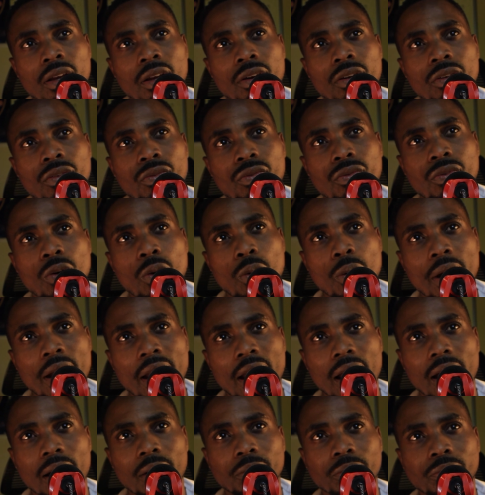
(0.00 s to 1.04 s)

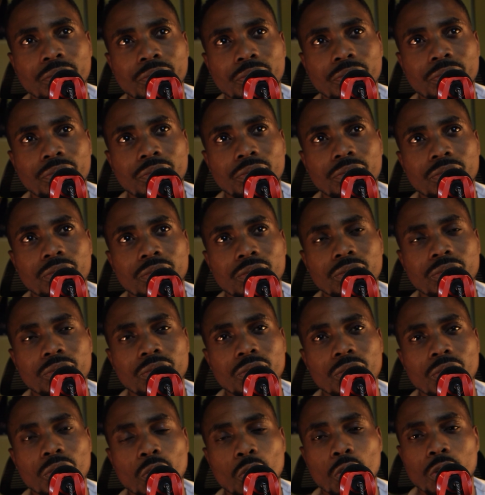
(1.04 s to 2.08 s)
Fulham
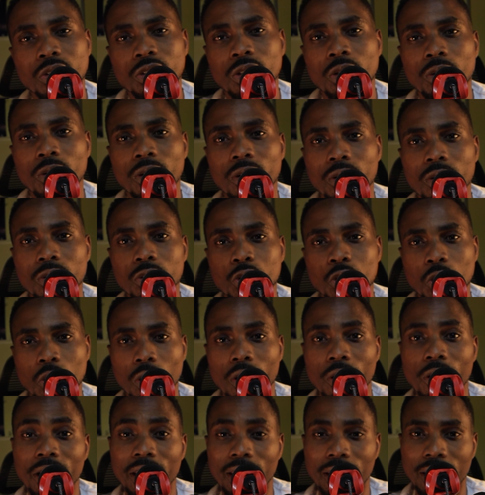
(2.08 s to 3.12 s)
was gonna
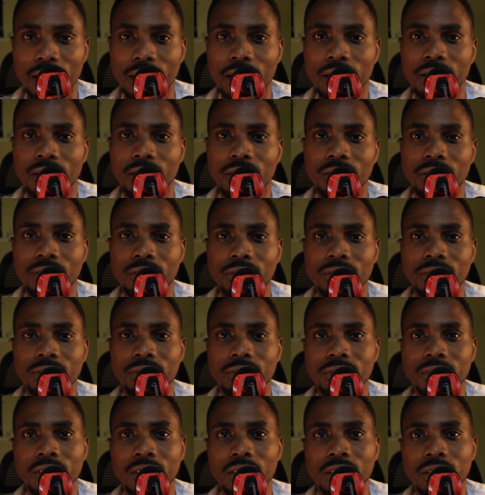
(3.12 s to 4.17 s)
score again
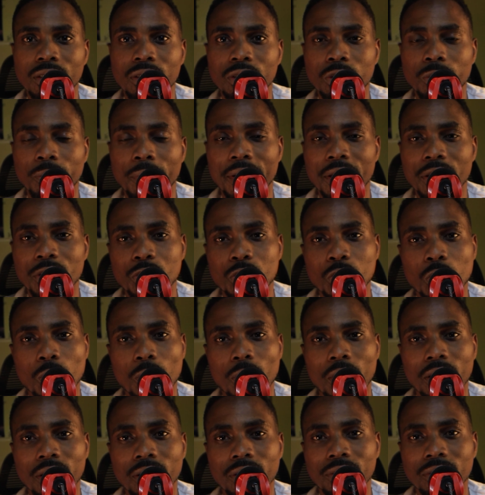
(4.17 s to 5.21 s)
to make it
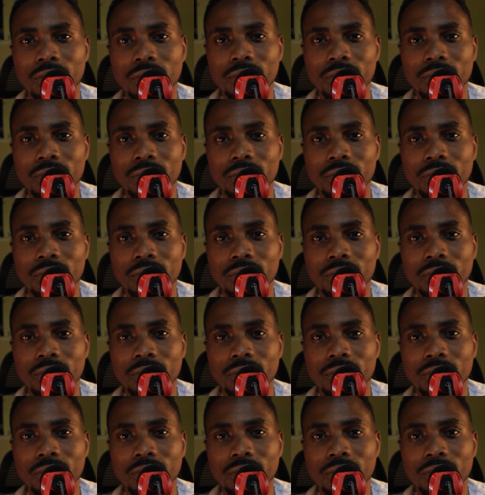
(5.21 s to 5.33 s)
2-1.